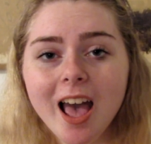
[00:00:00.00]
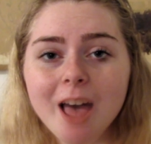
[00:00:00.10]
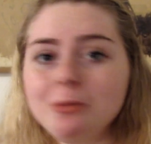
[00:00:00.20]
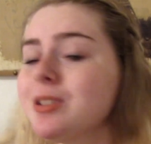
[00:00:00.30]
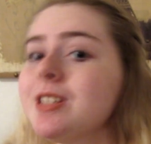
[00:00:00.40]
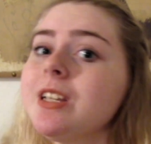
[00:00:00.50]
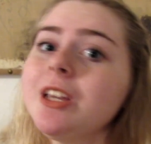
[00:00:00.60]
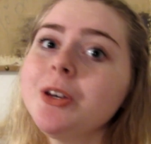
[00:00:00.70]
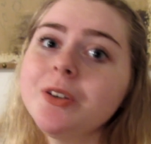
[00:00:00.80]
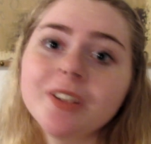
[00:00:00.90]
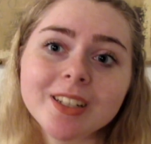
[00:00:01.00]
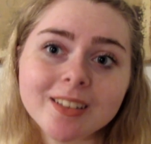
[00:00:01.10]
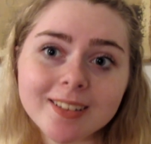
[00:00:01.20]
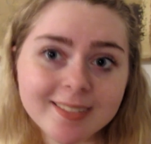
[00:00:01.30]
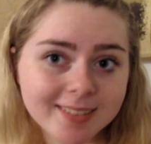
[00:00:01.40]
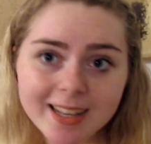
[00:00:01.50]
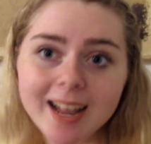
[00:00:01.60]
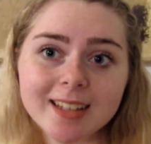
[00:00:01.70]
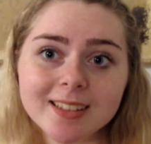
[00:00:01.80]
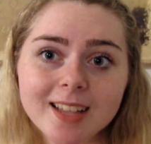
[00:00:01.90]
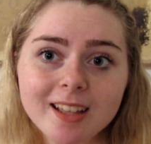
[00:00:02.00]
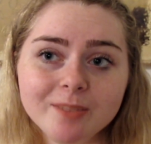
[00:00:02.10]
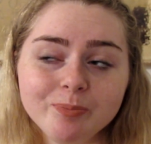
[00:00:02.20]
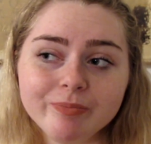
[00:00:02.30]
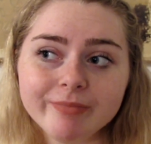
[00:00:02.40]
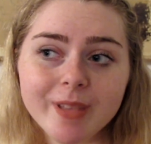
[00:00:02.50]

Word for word: I will see you next time